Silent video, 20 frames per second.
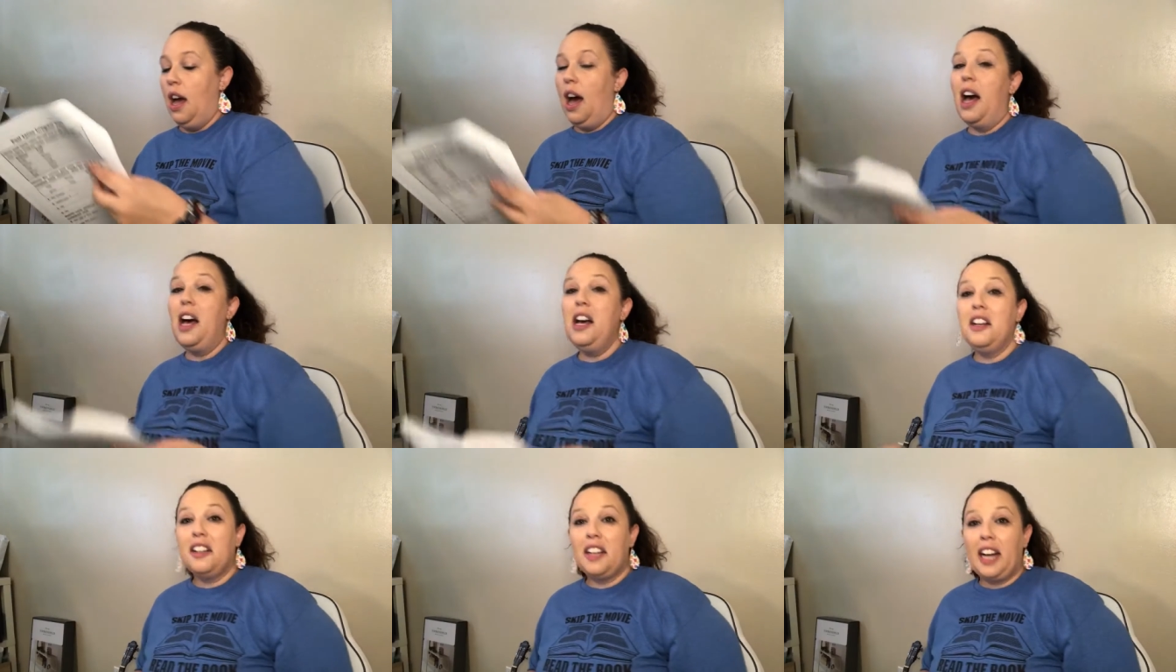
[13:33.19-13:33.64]

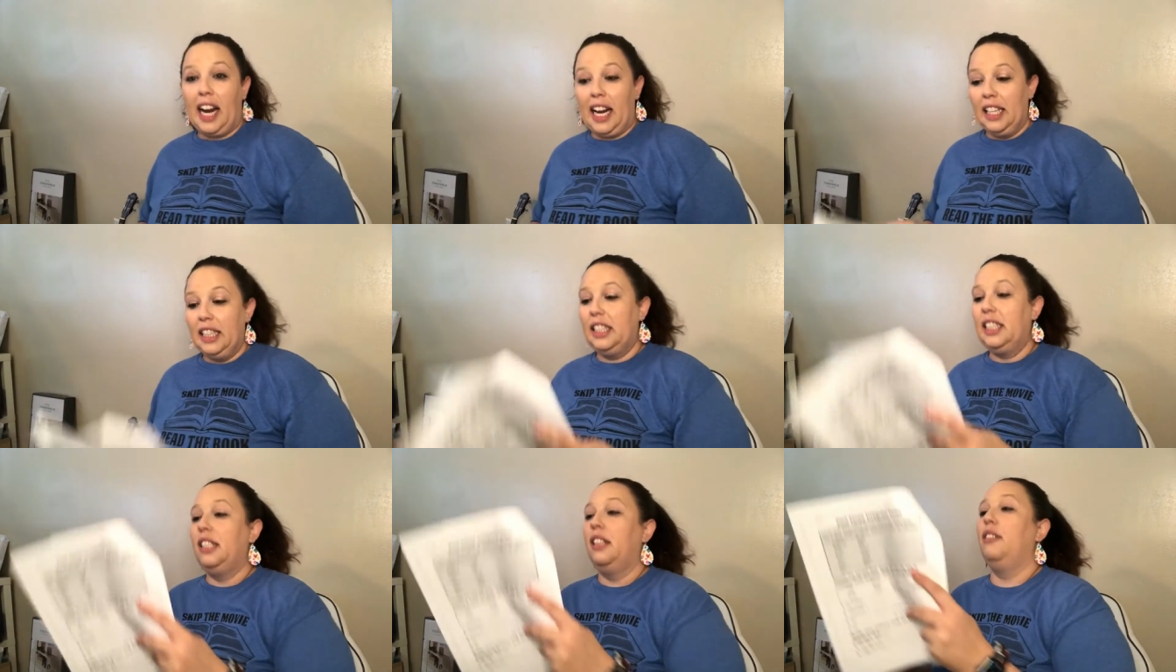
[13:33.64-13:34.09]
All right,
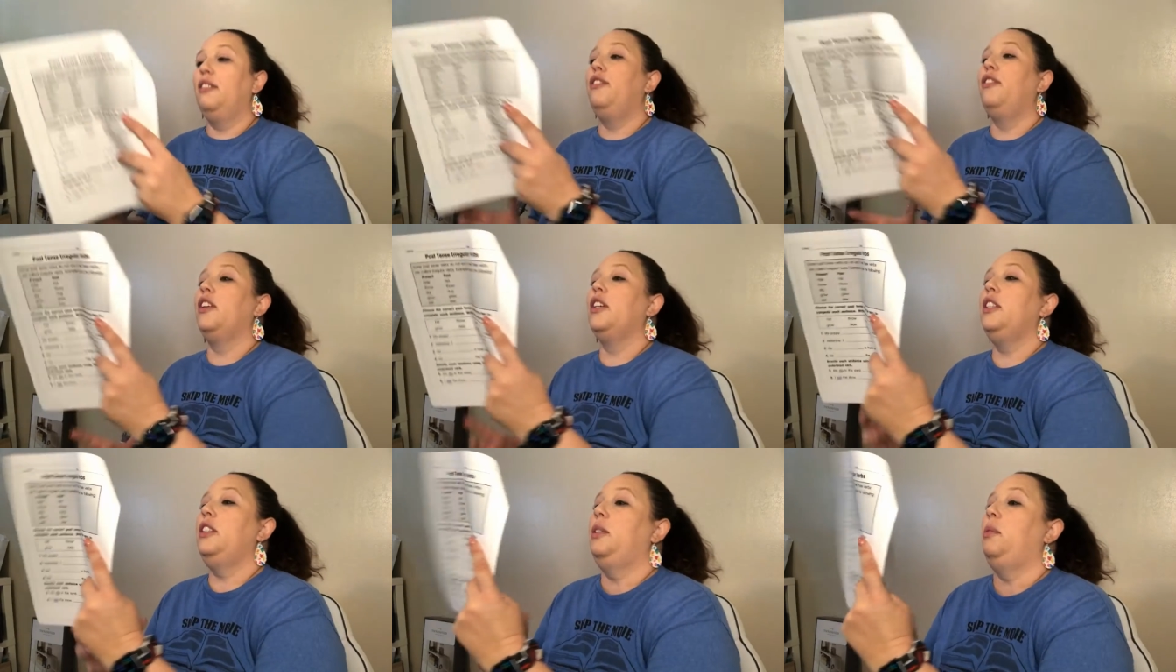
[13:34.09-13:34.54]
so
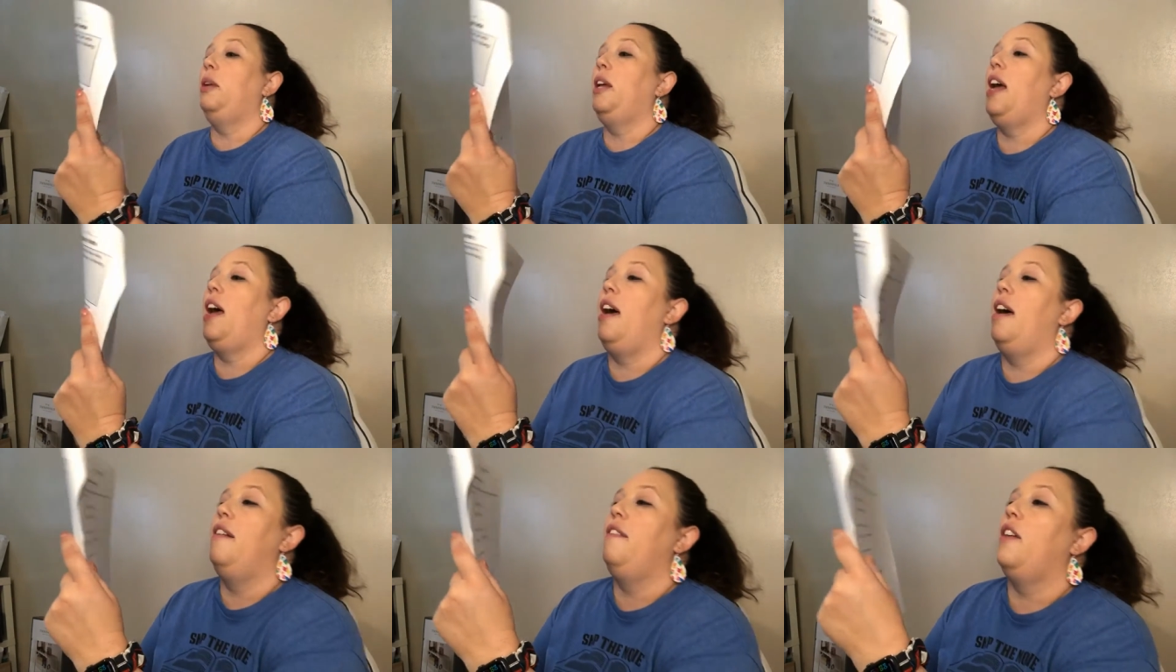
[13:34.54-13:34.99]
first we
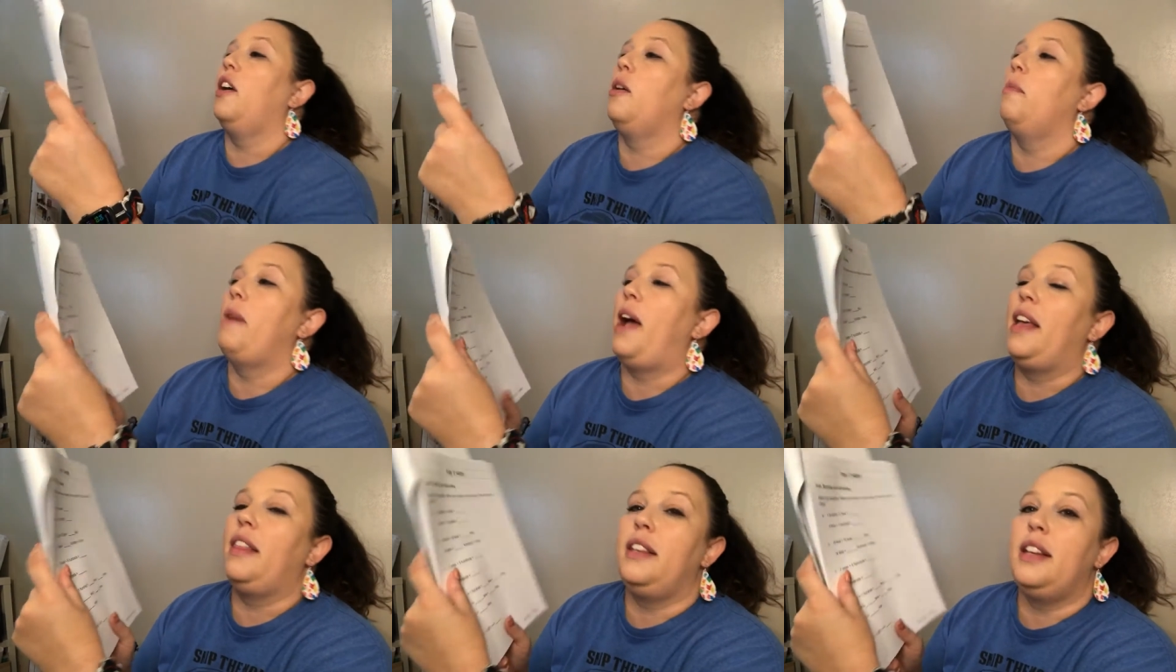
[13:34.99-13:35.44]
have our
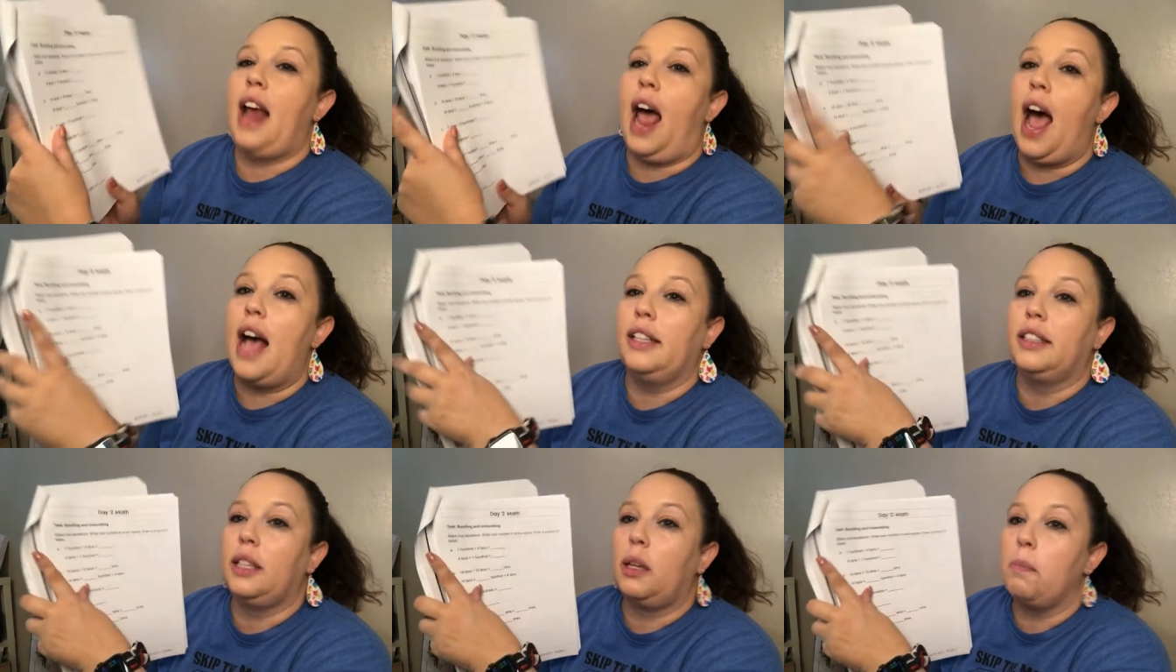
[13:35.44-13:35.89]
math
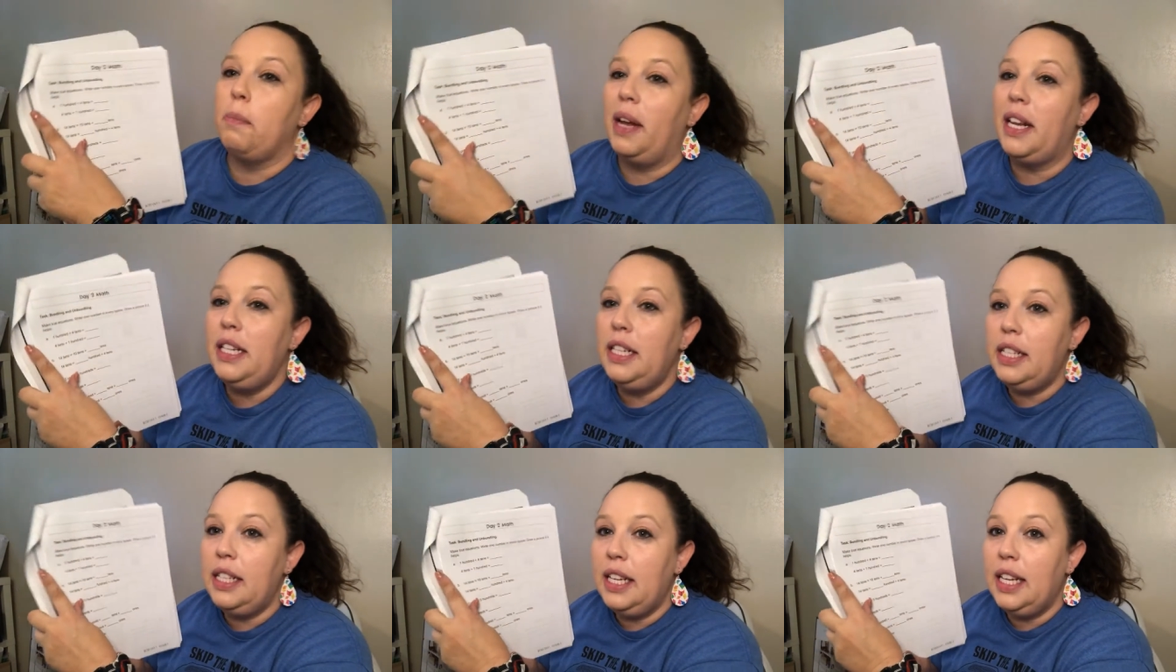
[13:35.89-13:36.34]
task,
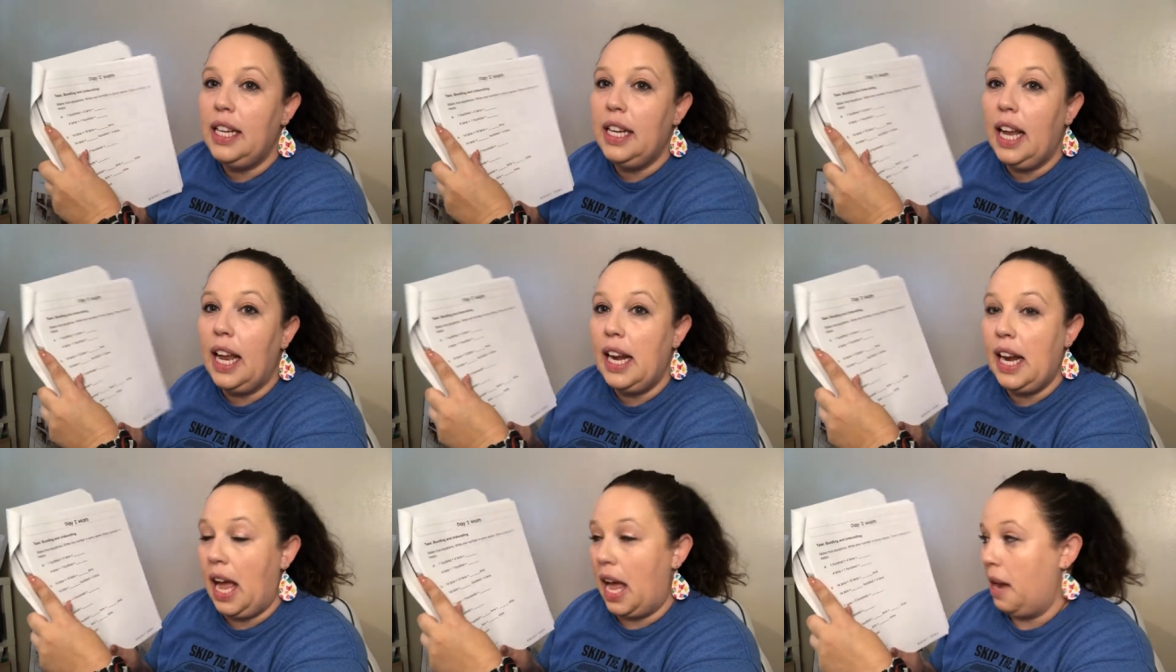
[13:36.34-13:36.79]
bundling
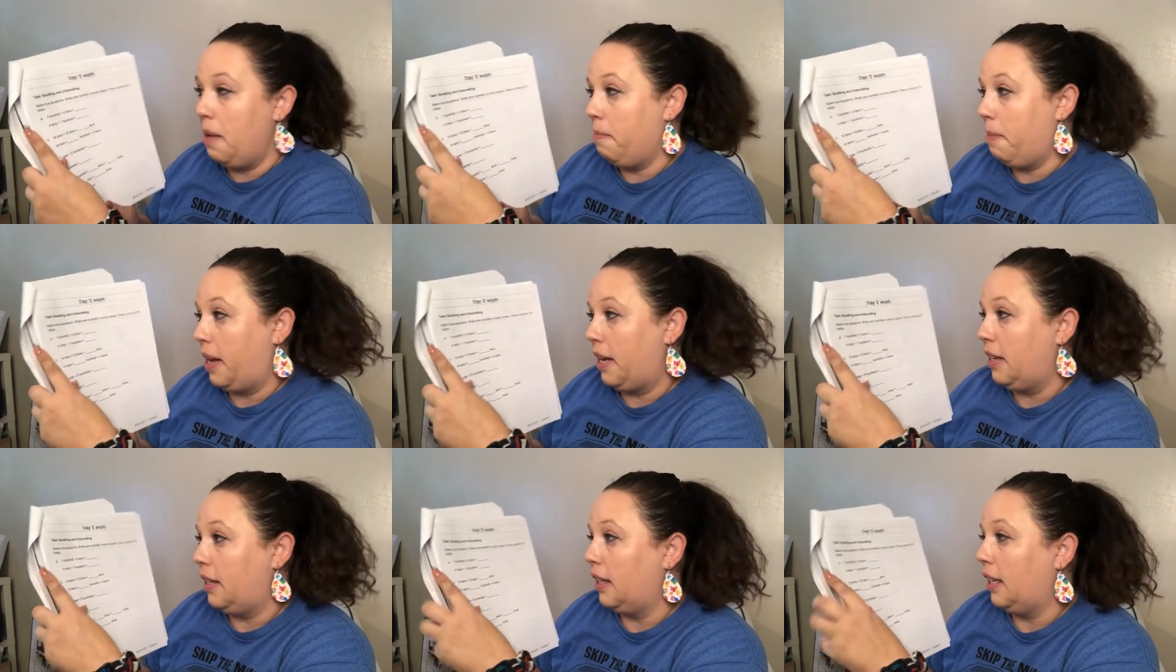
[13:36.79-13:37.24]
and
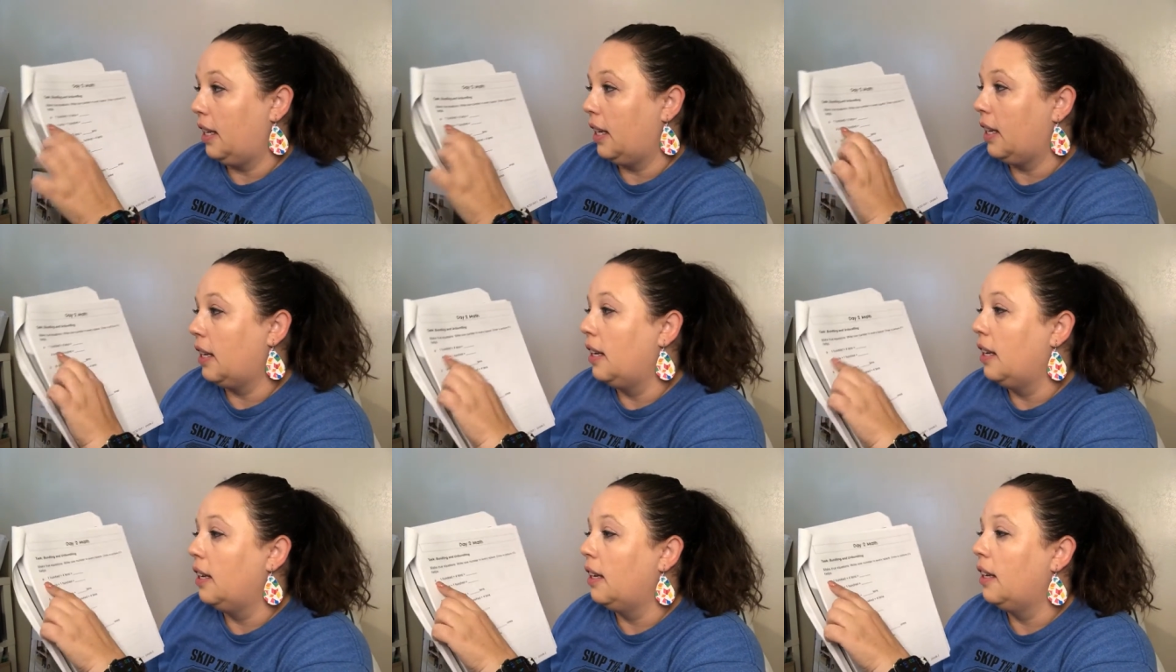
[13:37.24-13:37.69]

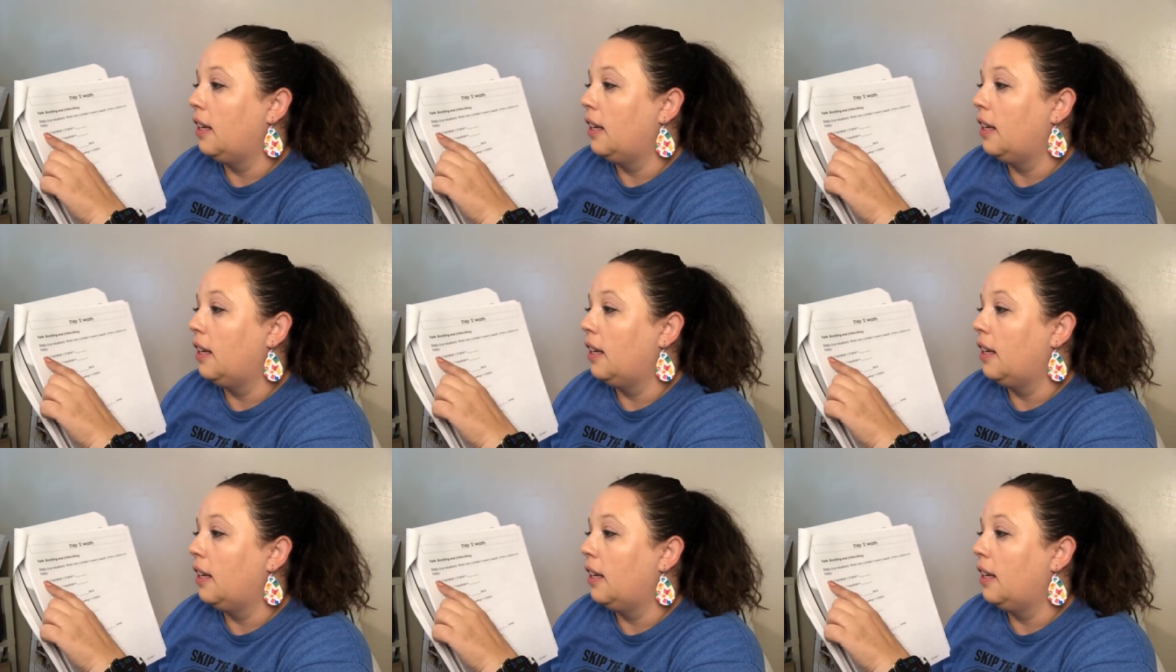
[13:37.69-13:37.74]
unbundling.